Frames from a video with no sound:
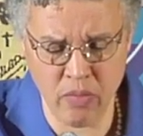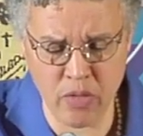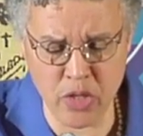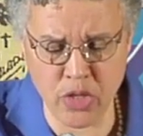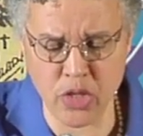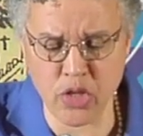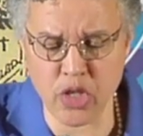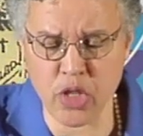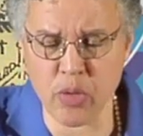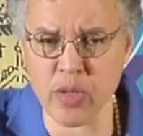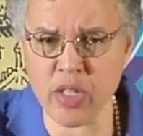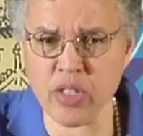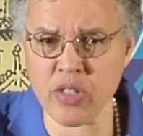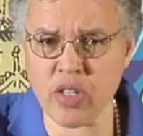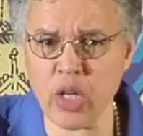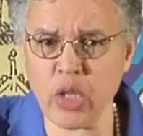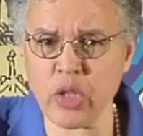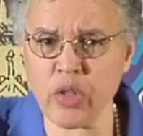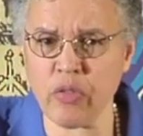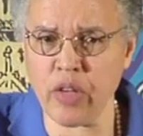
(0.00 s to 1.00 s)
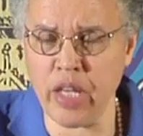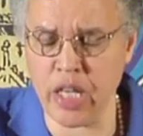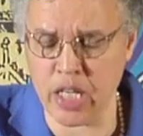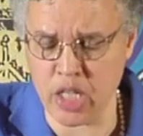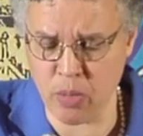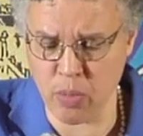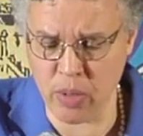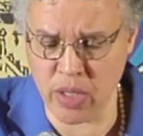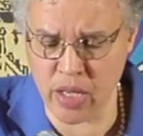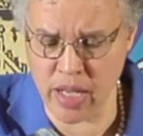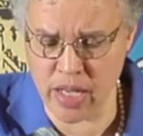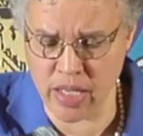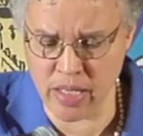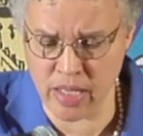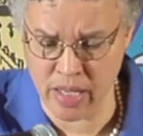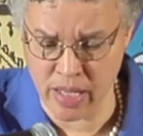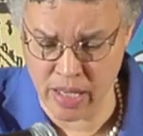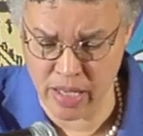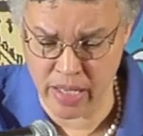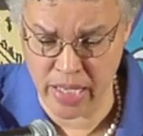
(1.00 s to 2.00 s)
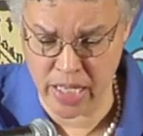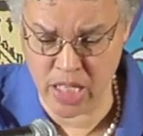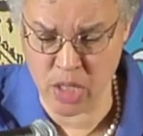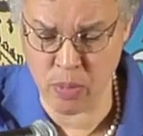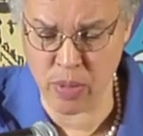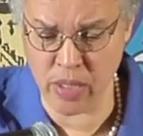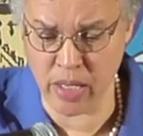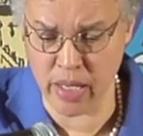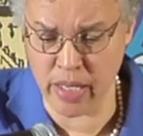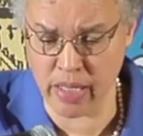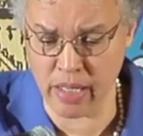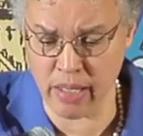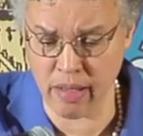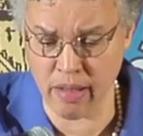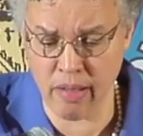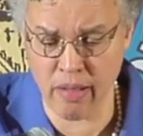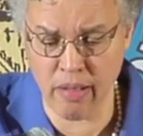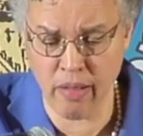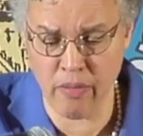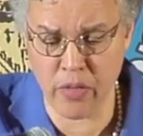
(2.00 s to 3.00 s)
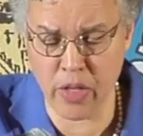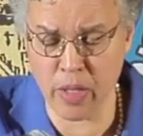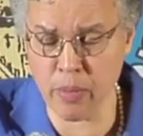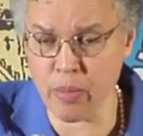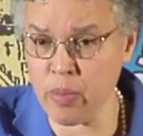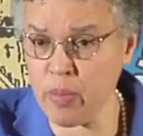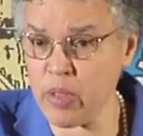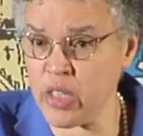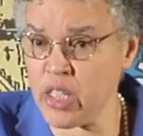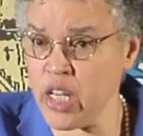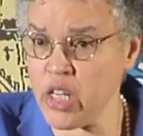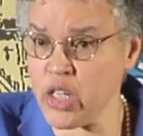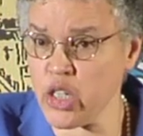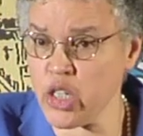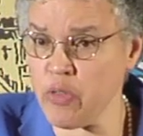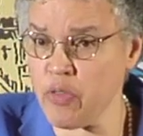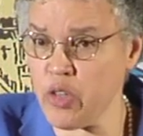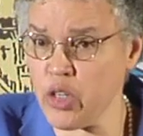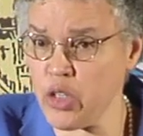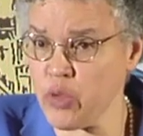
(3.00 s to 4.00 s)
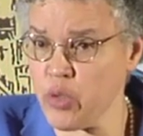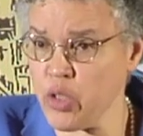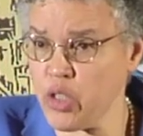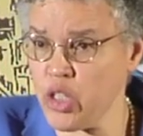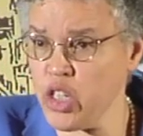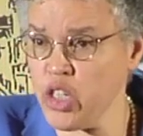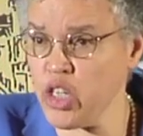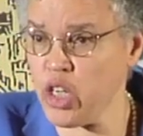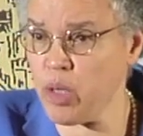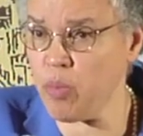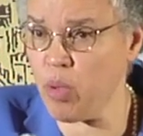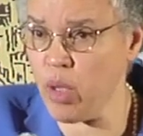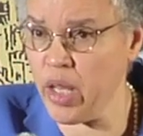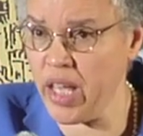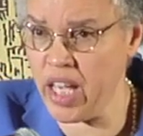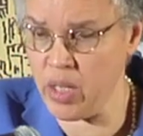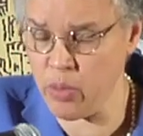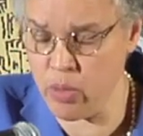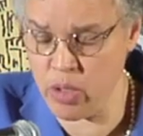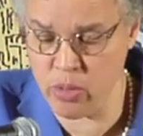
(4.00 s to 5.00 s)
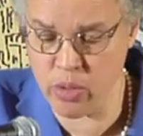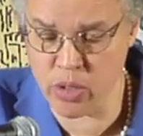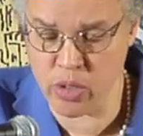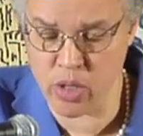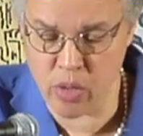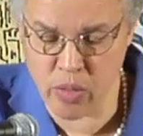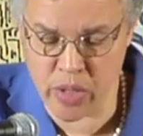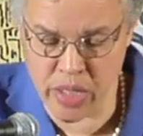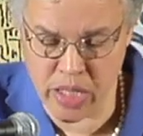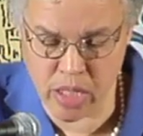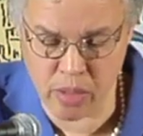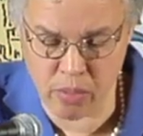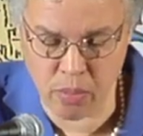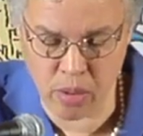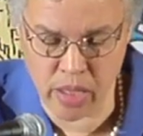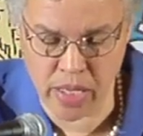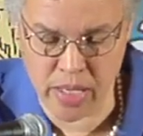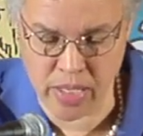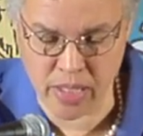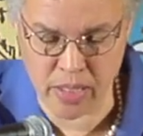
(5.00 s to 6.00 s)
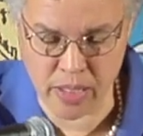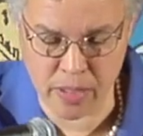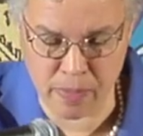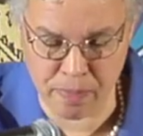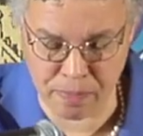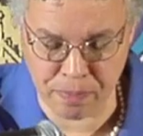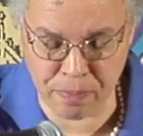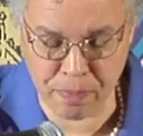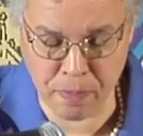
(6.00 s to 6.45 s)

This is the result of expediting the implementation of their strategic plan, which was already in place.